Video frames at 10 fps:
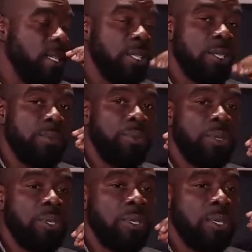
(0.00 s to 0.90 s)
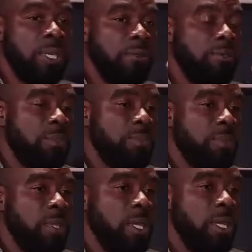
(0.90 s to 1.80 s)
you're supposed to give up
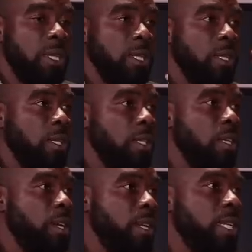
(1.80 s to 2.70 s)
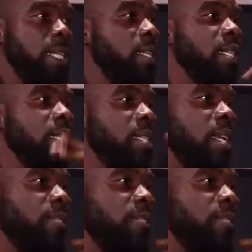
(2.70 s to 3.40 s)
your, this are